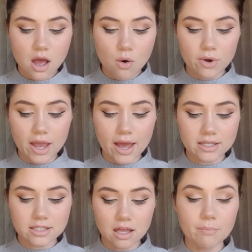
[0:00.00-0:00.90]
We had
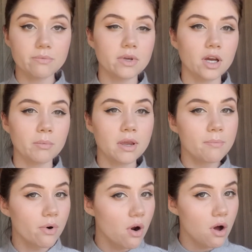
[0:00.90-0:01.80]
some yummy
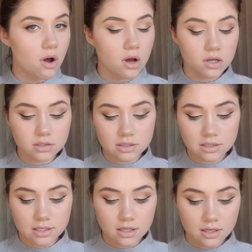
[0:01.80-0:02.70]
prawns,
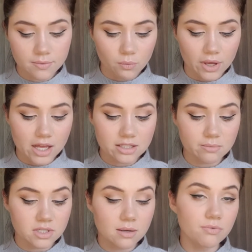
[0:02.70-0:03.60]
we had some
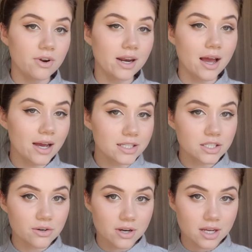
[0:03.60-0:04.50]
deep fried ice
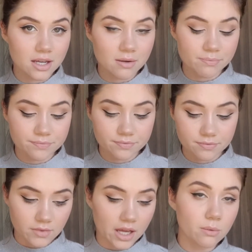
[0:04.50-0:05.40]
cream,
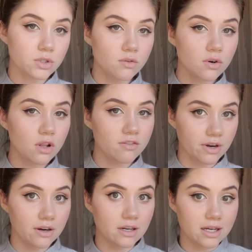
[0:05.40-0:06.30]
and it was overall a
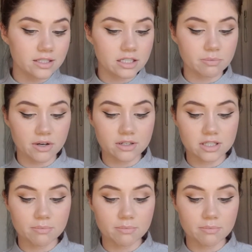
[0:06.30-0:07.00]
very nice experience.